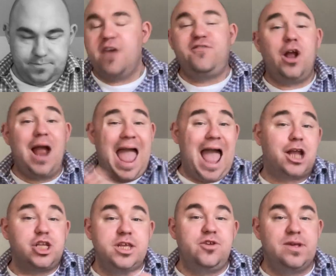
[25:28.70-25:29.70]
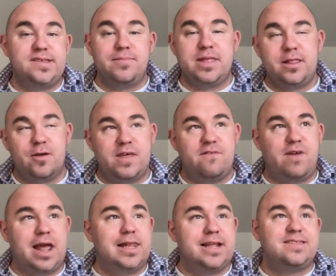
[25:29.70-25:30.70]
If they're actually doing something, though, that
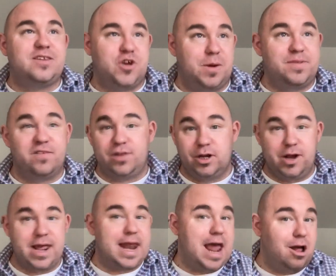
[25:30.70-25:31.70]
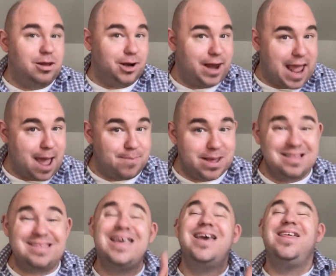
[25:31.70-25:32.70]
violates the terms of learning and how learning
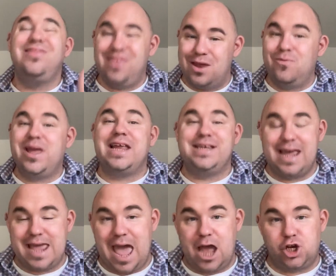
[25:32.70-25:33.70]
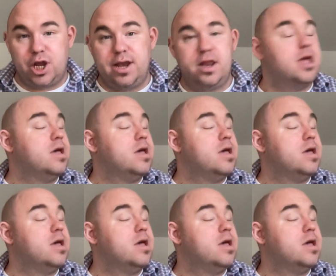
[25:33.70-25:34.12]
happens, then we can take action.